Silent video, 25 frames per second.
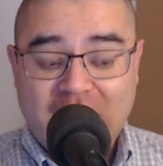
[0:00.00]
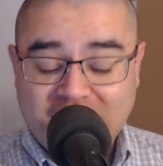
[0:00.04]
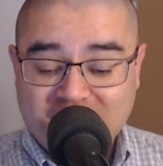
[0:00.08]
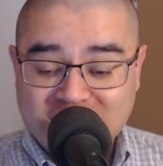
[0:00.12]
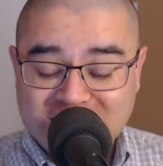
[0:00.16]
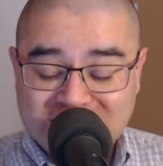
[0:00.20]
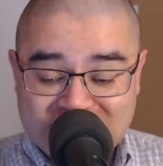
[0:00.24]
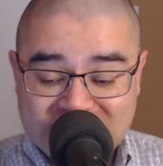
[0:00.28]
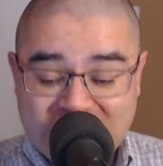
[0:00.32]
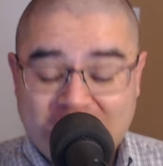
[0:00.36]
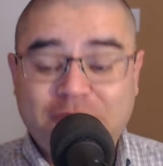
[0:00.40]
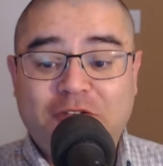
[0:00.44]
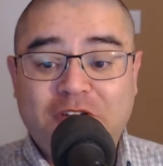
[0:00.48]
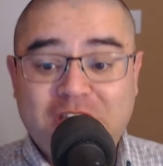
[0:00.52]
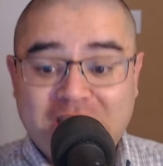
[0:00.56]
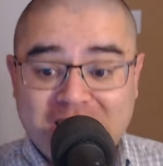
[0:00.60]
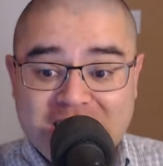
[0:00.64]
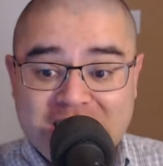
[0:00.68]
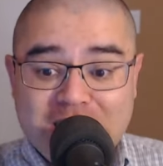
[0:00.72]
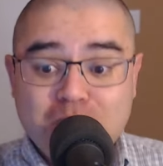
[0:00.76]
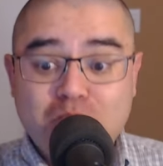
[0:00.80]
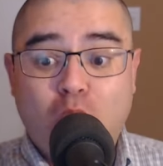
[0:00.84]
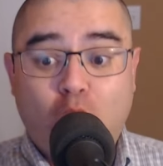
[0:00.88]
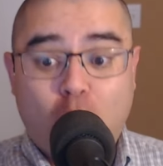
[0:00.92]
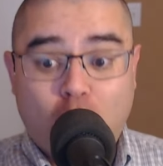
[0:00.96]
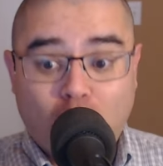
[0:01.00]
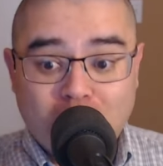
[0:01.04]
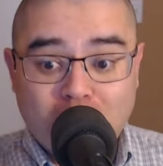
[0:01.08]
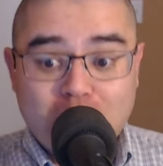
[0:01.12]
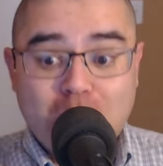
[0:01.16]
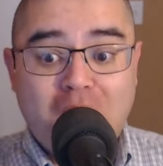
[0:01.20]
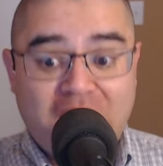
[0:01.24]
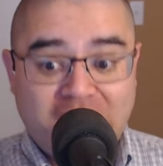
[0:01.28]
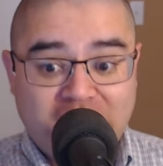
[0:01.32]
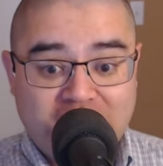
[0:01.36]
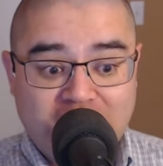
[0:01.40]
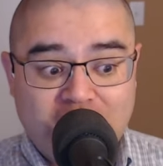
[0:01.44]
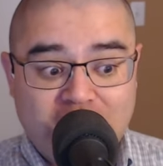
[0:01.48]
That is definitely
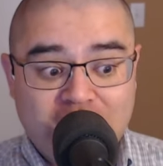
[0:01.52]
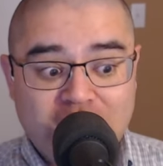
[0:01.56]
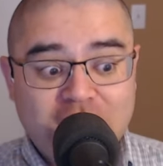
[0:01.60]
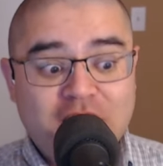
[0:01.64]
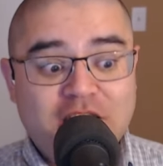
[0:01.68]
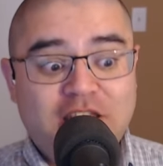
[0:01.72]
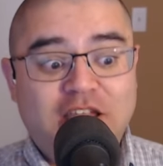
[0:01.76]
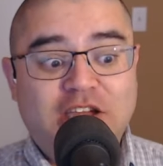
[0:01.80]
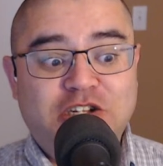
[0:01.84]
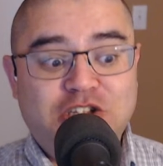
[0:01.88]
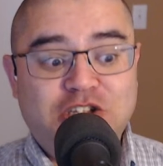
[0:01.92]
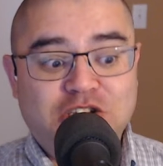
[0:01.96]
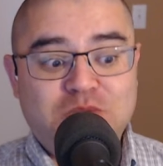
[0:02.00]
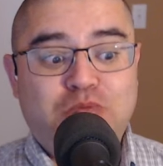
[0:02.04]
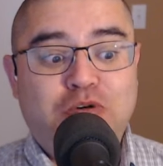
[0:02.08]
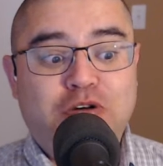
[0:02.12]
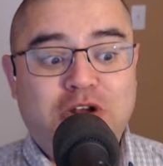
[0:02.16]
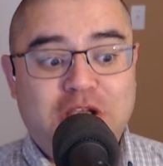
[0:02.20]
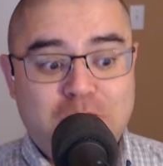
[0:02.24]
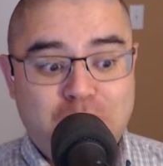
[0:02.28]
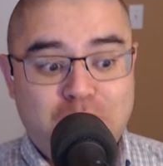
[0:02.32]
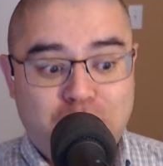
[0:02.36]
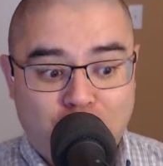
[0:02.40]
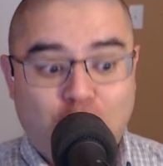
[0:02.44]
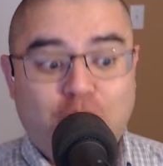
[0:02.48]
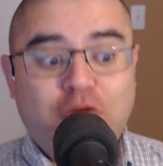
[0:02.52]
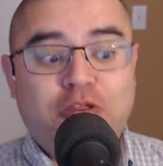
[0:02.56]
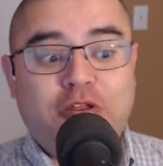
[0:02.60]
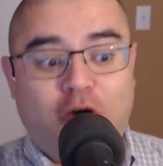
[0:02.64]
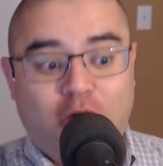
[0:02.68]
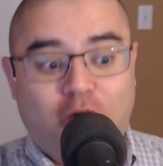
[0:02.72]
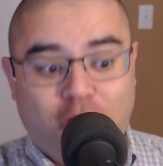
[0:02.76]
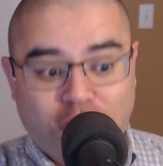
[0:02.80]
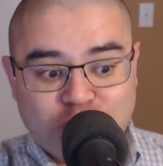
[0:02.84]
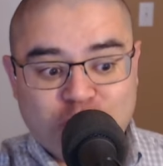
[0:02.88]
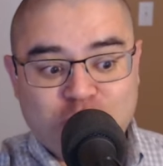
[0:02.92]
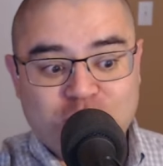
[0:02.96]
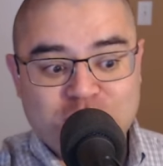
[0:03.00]
more money than just putting
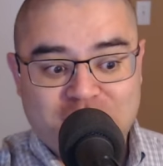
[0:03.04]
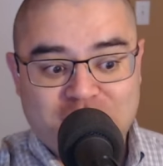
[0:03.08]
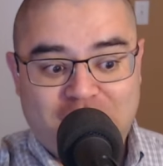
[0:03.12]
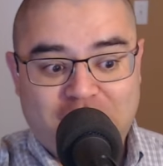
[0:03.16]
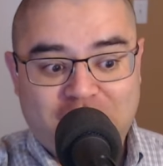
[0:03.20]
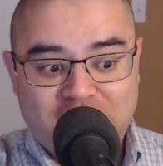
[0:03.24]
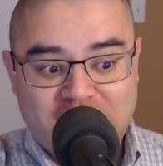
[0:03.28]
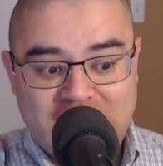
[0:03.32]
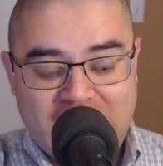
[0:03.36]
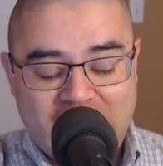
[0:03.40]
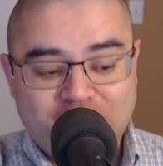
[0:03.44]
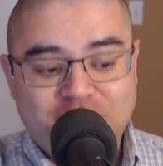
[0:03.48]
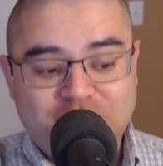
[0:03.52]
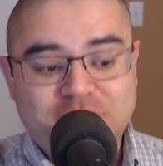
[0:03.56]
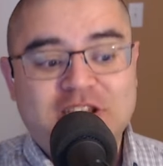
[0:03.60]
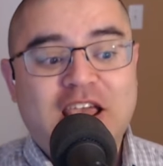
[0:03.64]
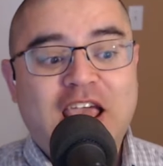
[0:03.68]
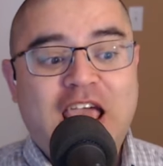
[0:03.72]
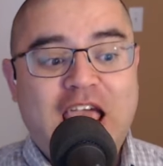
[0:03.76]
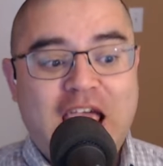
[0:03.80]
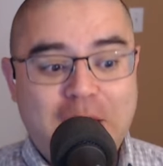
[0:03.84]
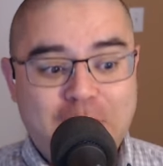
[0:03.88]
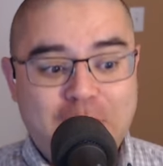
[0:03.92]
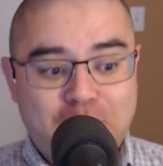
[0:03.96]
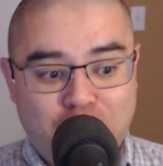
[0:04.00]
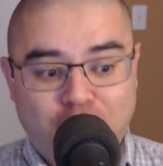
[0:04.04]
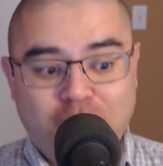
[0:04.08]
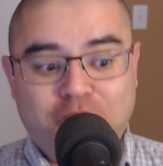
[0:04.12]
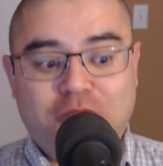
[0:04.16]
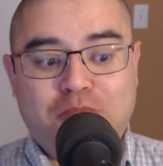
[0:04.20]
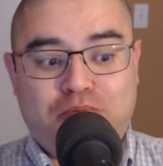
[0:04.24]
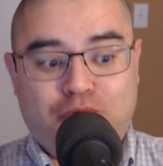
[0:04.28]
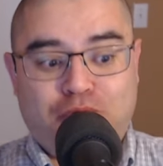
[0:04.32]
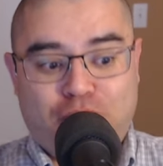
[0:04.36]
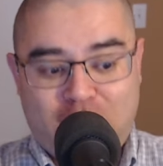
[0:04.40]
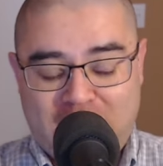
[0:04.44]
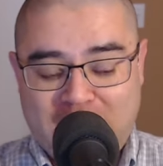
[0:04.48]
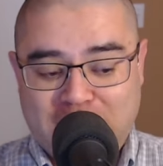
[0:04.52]
both ultras on the left and
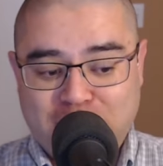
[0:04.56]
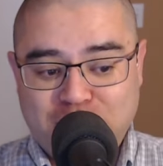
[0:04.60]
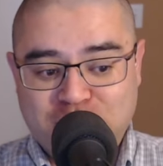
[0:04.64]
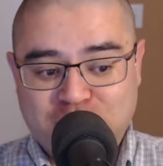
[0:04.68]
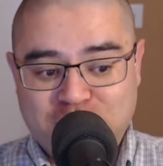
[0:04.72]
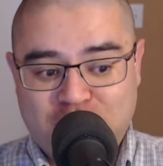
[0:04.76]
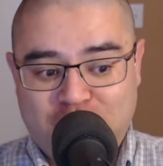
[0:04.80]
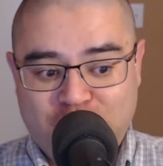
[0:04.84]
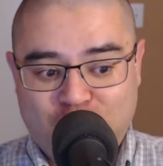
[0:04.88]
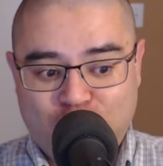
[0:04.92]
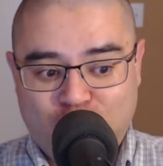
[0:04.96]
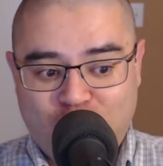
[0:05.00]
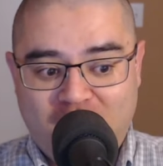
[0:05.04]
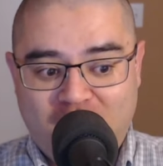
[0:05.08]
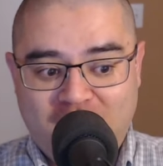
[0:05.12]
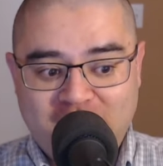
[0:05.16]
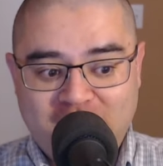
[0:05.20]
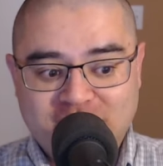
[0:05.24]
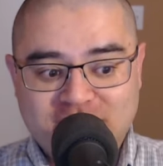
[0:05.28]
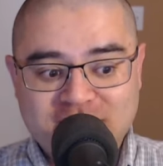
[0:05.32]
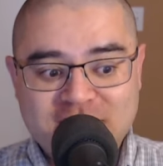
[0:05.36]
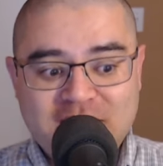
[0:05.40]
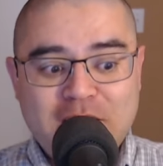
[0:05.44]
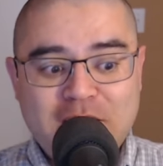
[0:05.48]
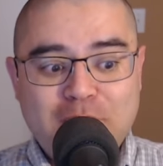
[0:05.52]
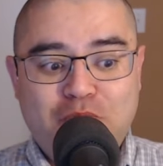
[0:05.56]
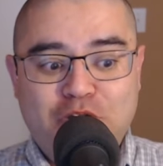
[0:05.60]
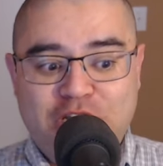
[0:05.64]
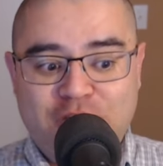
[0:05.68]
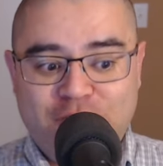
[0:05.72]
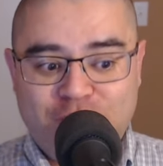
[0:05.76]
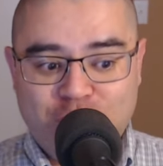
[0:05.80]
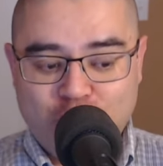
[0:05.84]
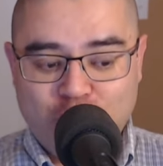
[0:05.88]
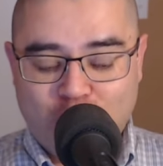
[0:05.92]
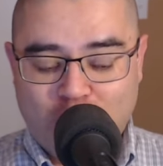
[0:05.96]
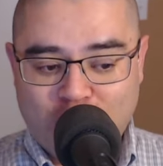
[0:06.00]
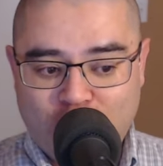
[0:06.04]
both primes on the right.
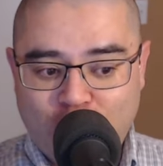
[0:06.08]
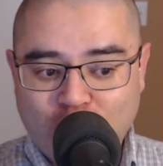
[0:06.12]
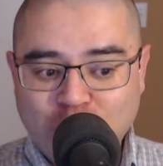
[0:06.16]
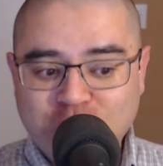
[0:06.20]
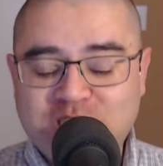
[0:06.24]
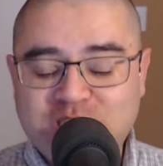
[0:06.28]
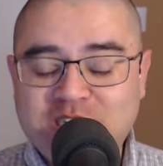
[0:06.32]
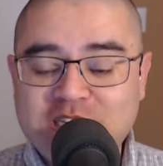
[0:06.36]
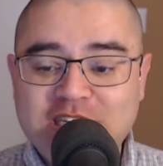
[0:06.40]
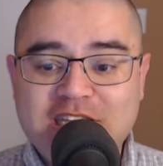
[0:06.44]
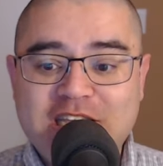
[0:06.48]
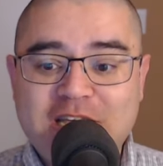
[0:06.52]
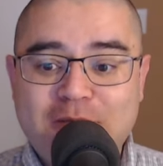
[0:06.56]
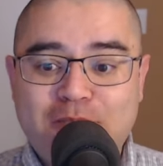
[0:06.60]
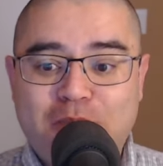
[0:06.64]
But if you are OCD